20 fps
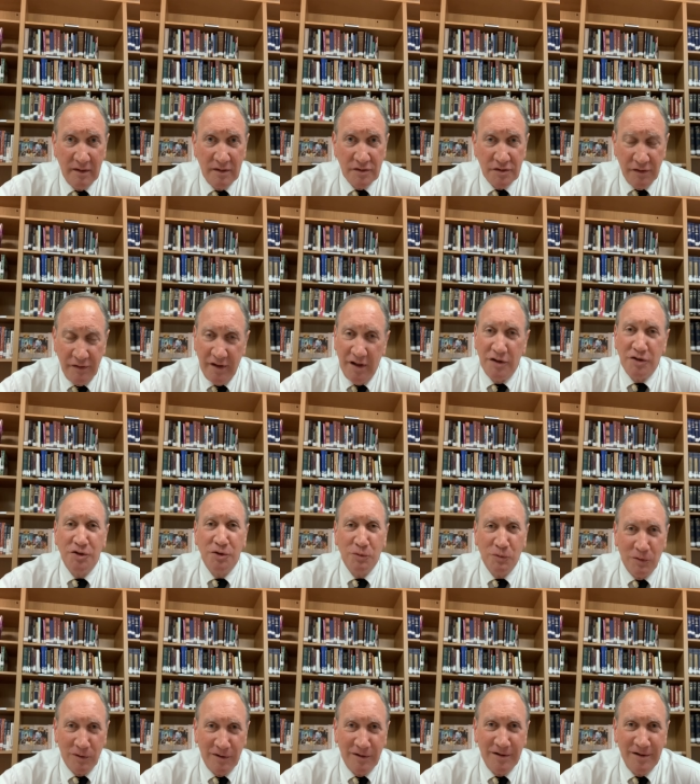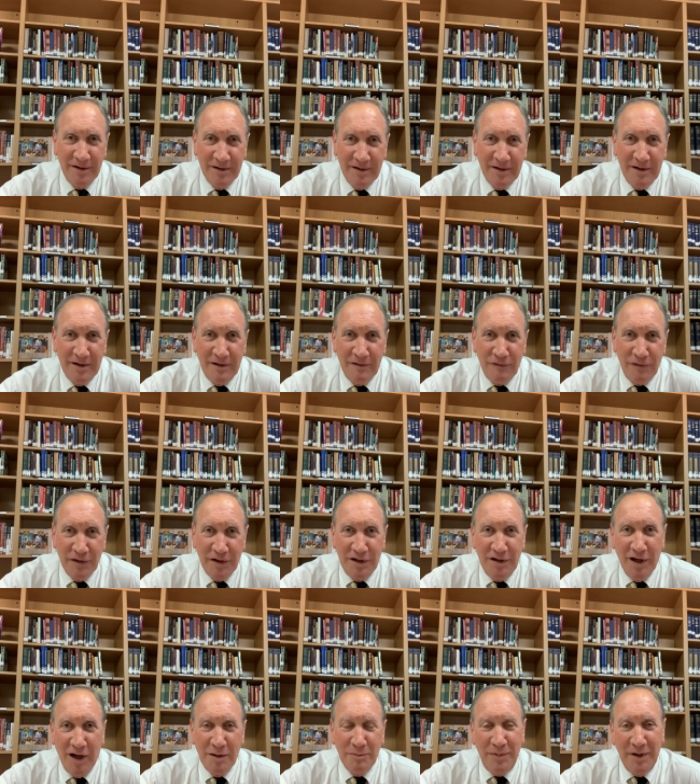So there's your word. For the
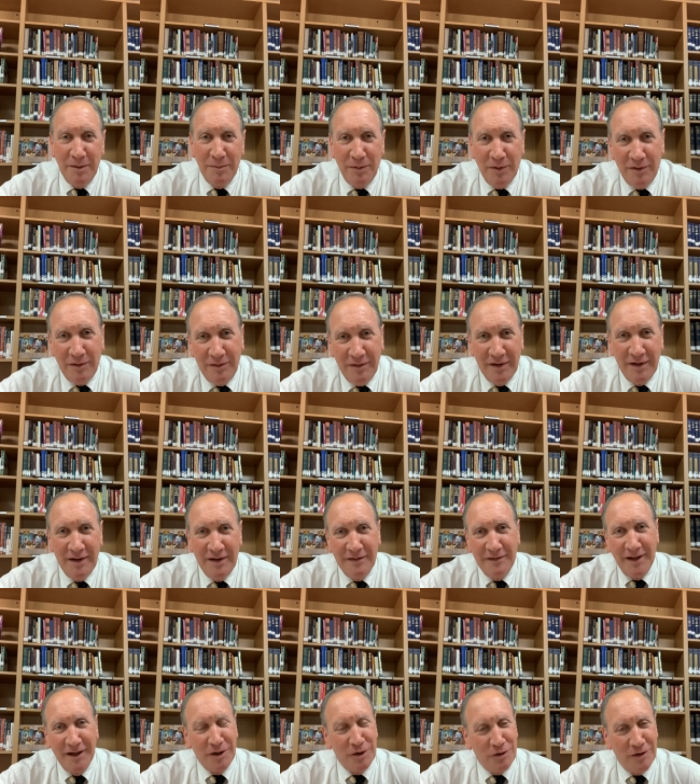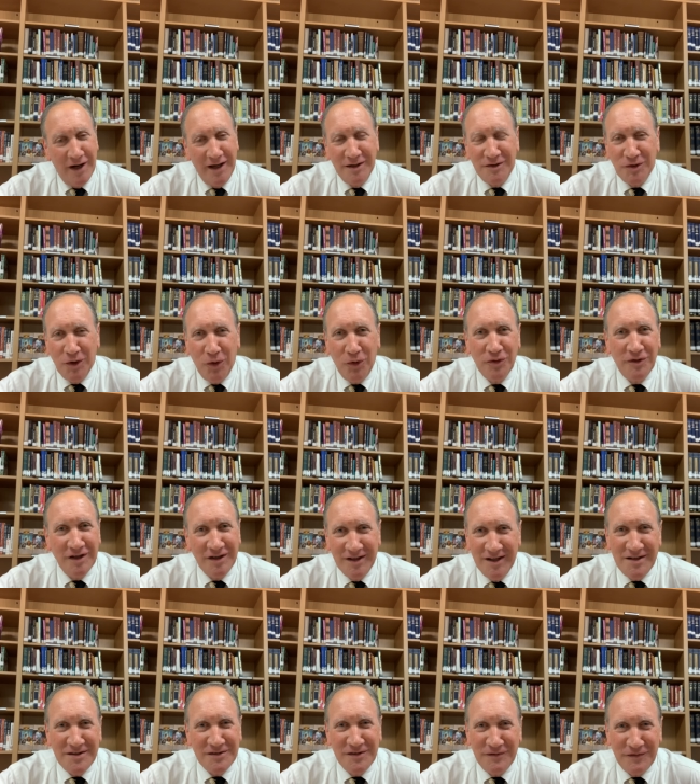young people that Craig told to
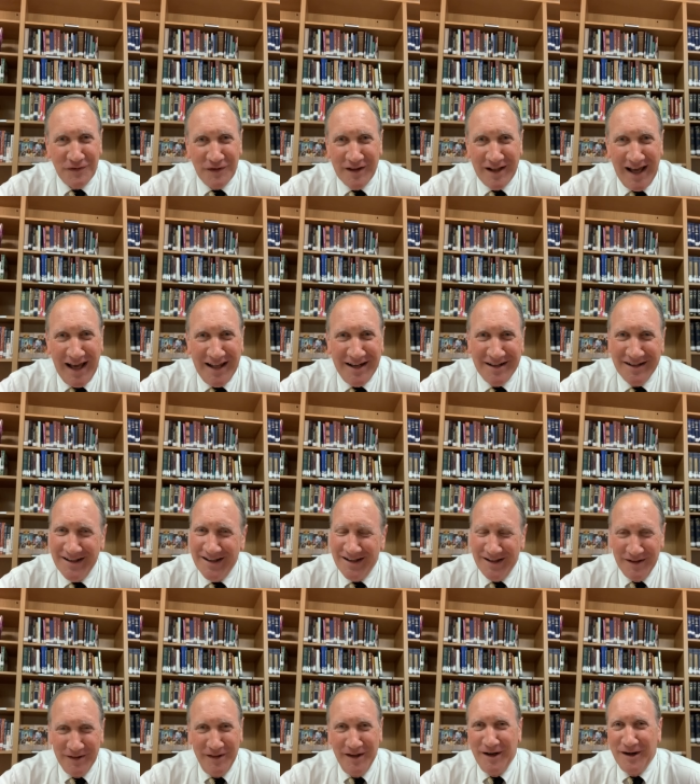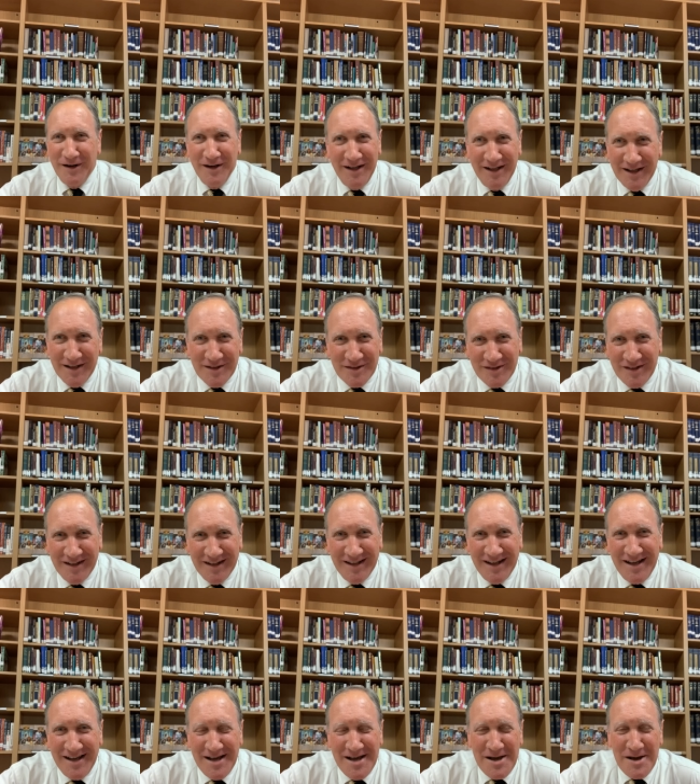listen for that, there it is.
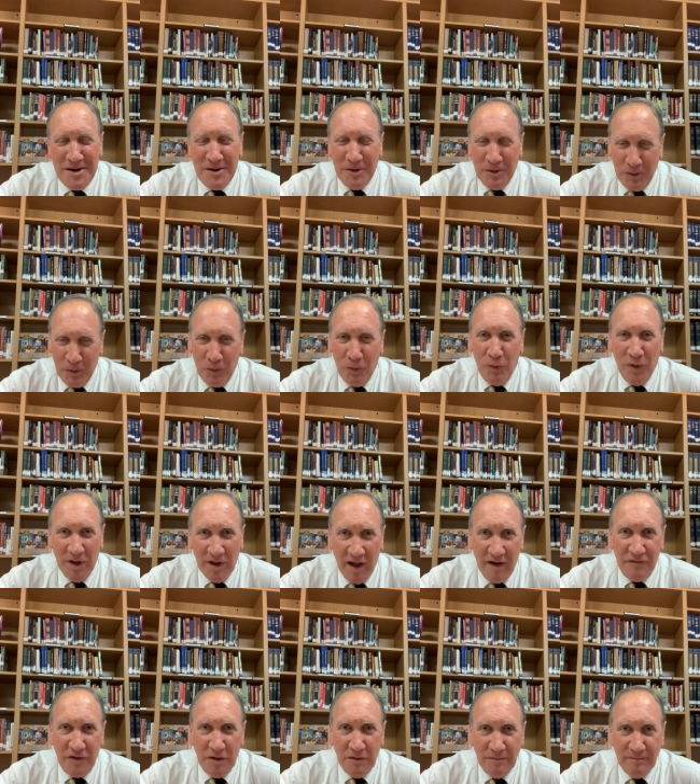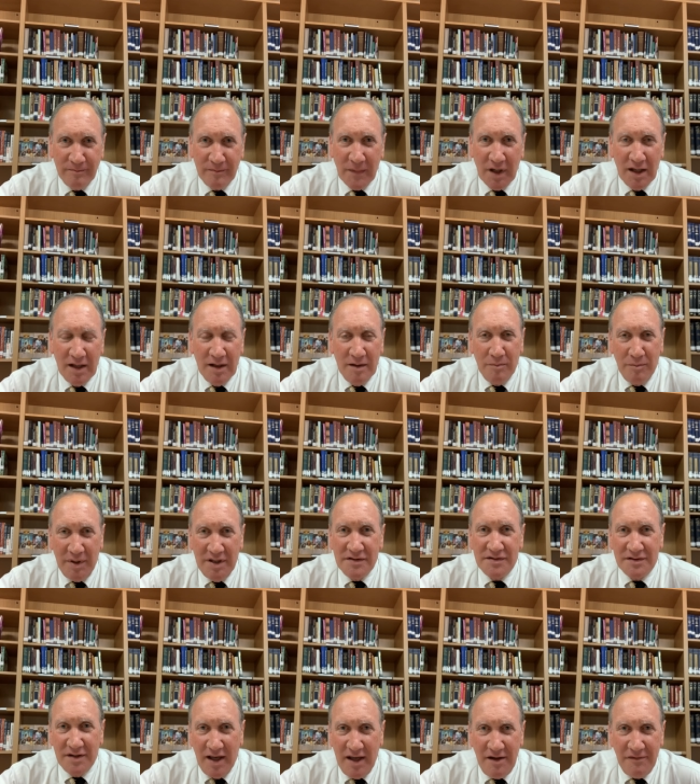We love you. Be
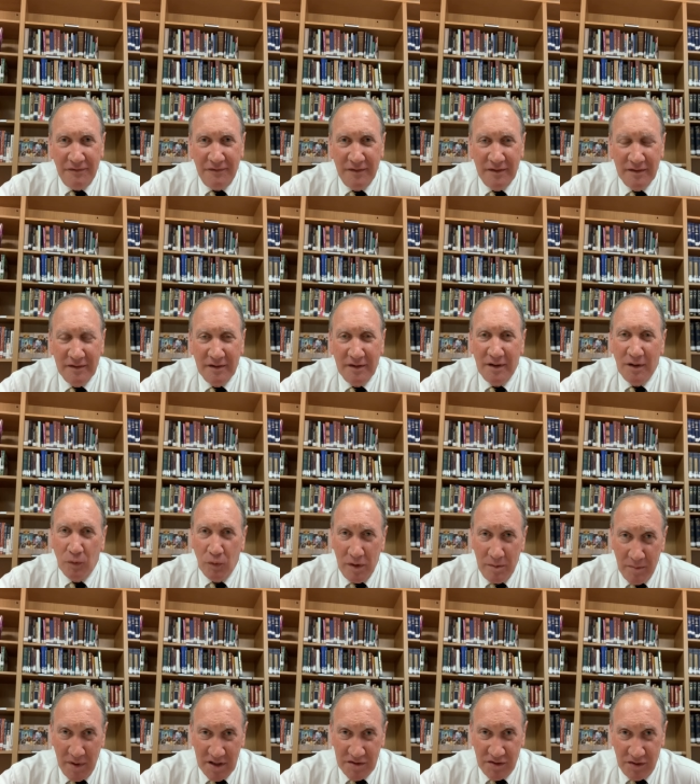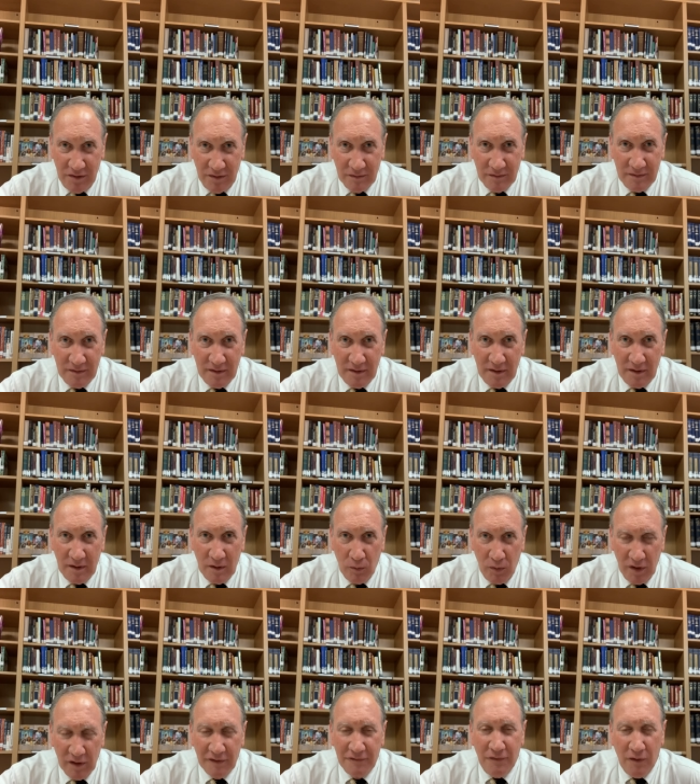safe. We miss you.
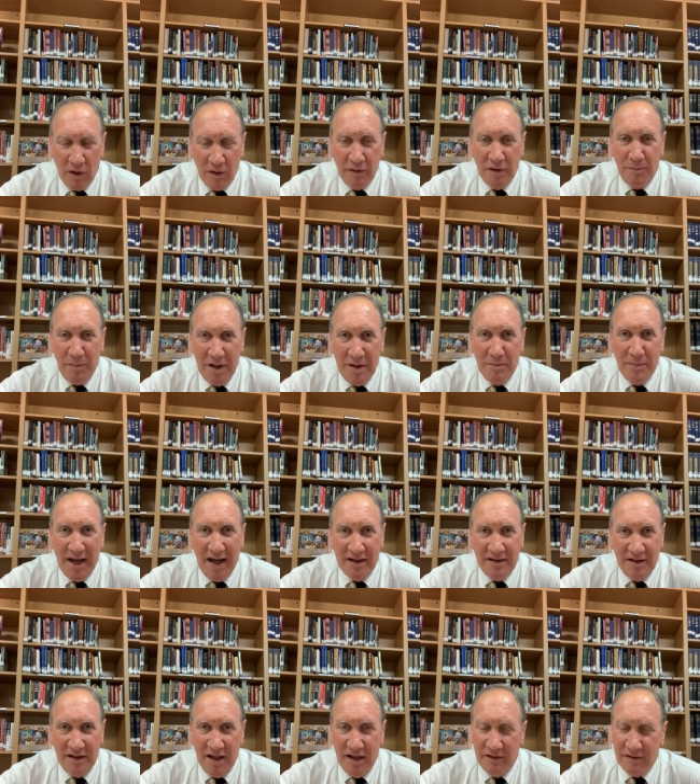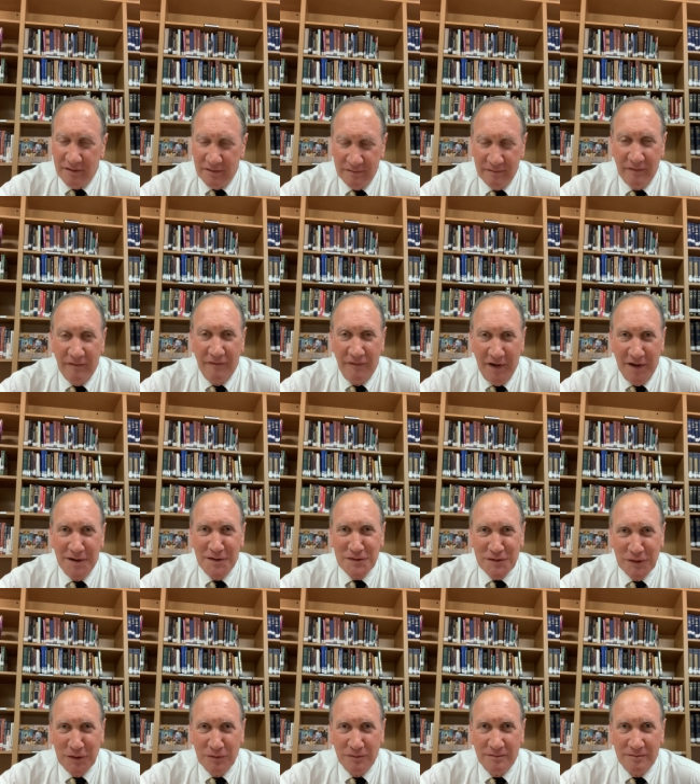We look forward to being back together very
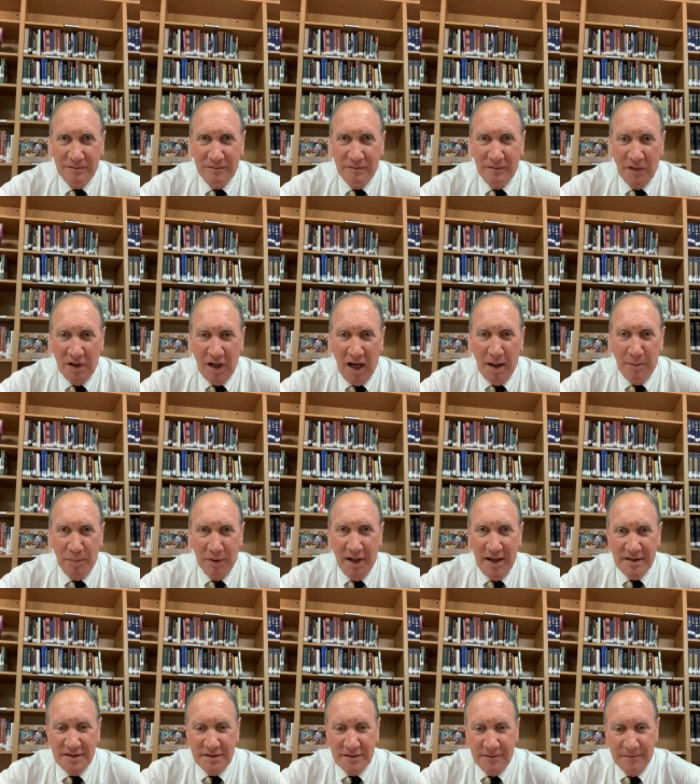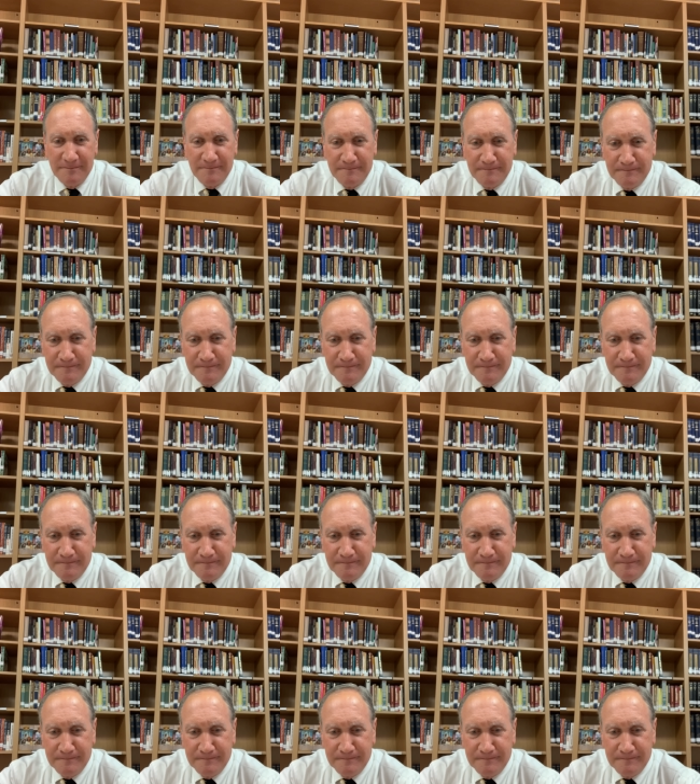soon. God bless.